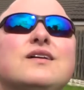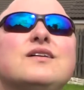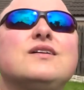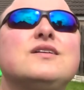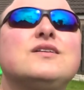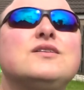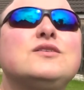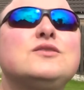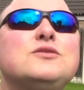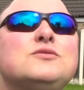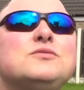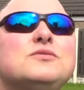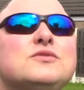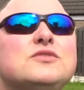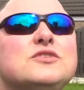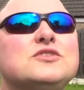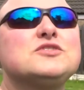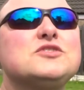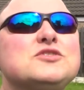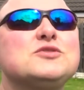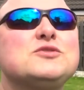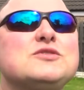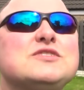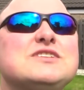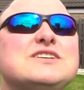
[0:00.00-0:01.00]
Oh, as
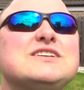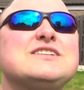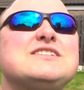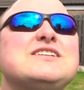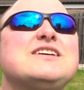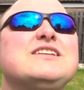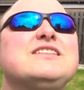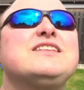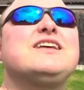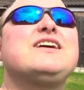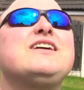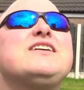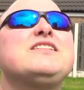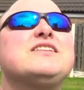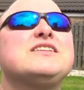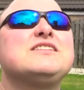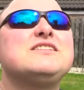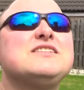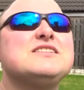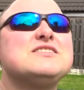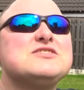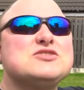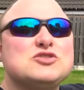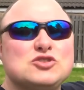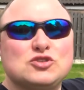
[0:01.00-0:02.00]
soon as I said that, the
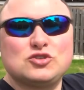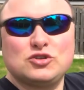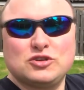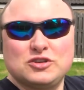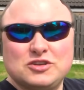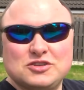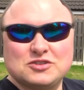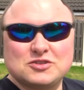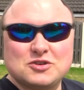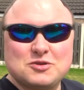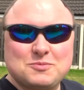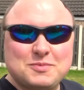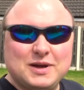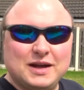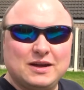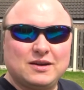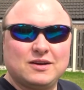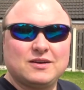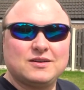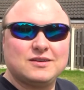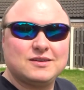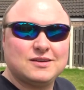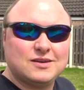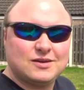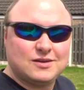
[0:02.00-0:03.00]
sun has come out.
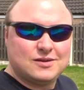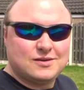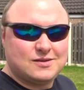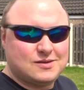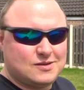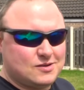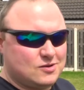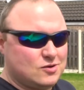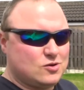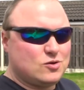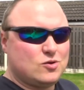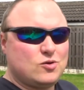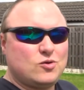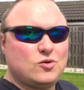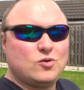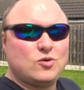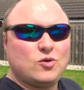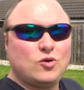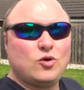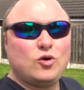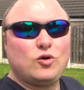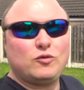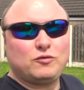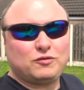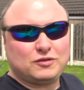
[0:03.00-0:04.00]

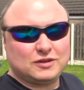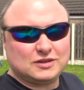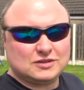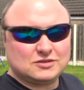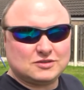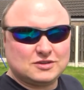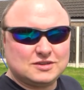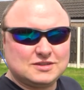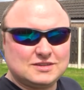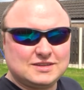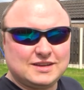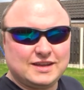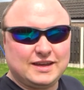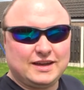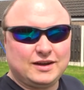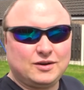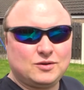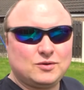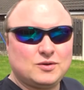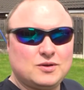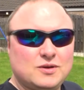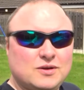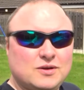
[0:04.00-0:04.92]
Hopefully it's gonna stay out,